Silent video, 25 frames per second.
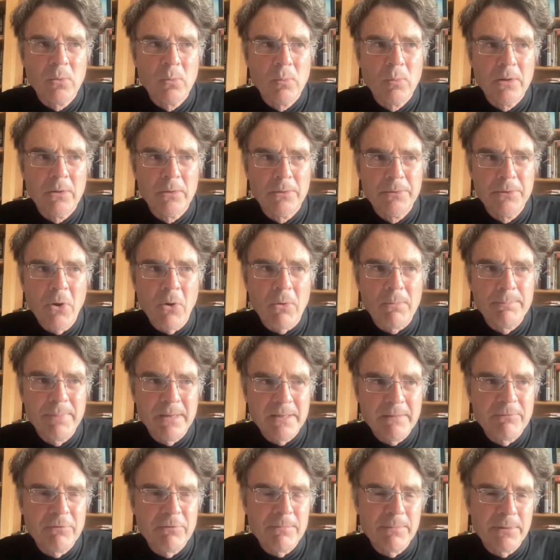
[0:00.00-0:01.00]
will not
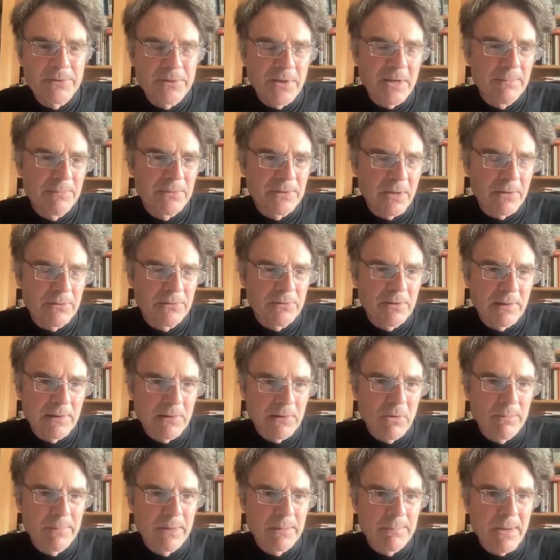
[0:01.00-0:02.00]
be from the same
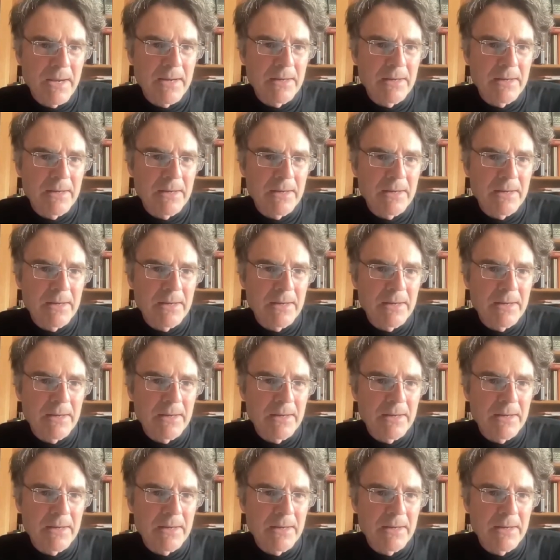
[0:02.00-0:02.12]
socioeconomic